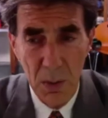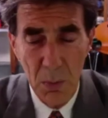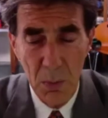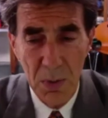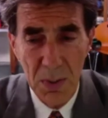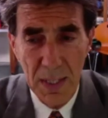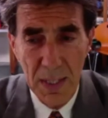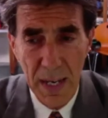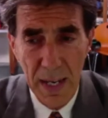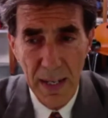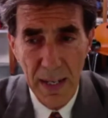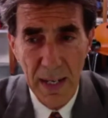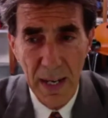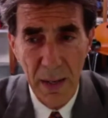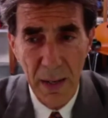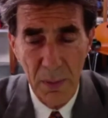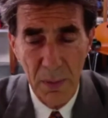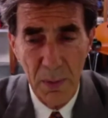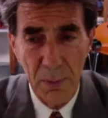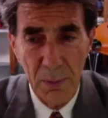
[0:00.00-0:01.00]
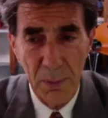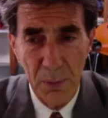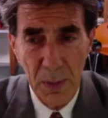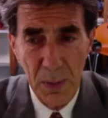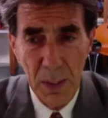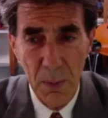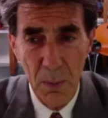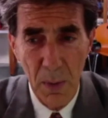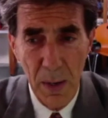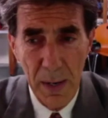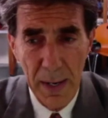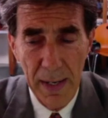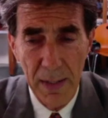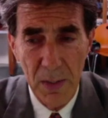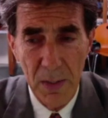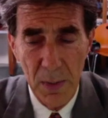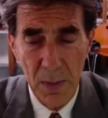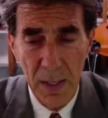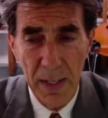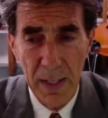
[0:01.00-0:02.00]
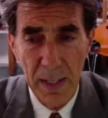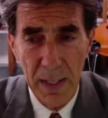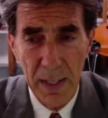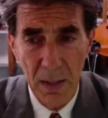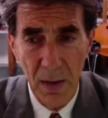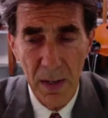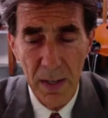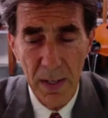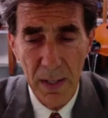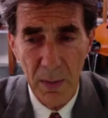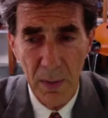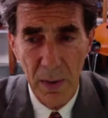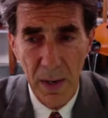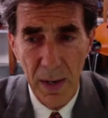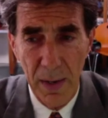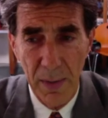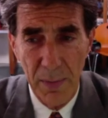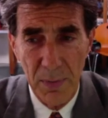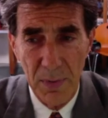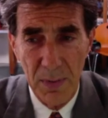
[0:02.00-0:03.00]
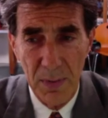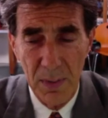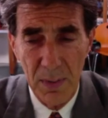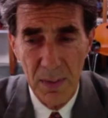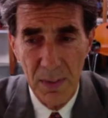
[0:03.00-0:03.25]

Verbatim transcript: stand out in the freeway and try to get autographs.